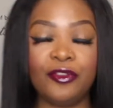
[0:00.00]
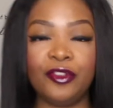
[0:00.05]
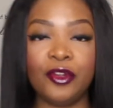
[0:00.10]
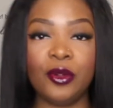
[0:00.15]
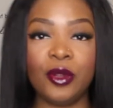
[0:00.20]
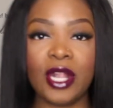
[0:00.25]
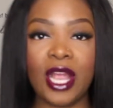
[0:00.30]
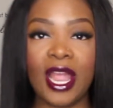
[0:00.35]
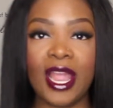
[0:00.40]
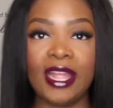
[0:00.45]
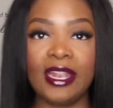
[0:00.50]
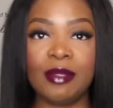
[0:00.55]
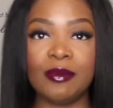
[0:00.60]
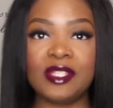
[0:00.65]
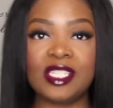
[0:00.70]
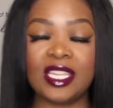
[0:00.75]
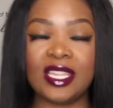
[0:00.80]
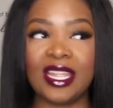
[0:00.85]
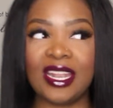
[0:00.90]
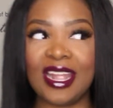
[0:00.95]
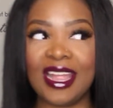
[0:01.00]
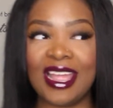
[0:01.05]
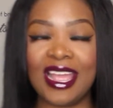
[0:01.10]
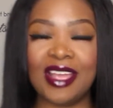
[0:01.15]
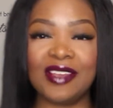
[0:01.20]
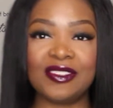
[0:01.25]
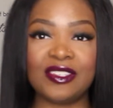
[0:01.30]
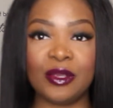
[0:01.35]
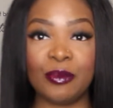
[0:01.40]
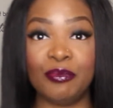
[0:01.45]
food items and then I
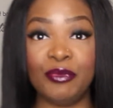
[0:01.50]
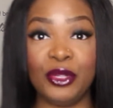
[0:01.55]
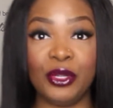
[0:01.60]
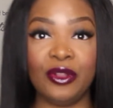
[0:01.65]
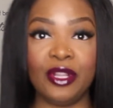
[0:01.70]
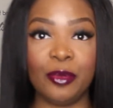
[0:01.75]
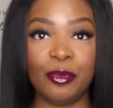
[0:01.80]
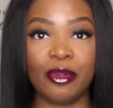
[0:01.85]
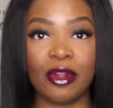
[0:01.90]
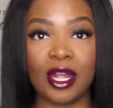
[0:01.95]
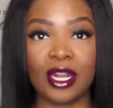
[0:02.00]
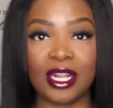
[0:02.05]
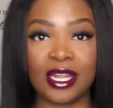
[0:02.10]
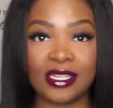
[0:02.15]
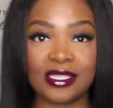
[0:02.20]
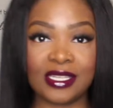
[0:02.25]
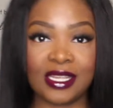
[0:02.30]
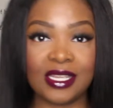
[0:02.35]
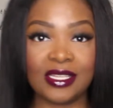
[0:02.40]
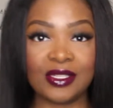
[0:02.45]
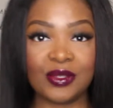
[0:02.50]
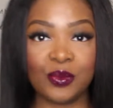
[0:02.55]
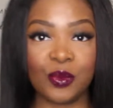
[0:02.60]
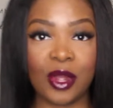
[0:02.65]
have some beauty products as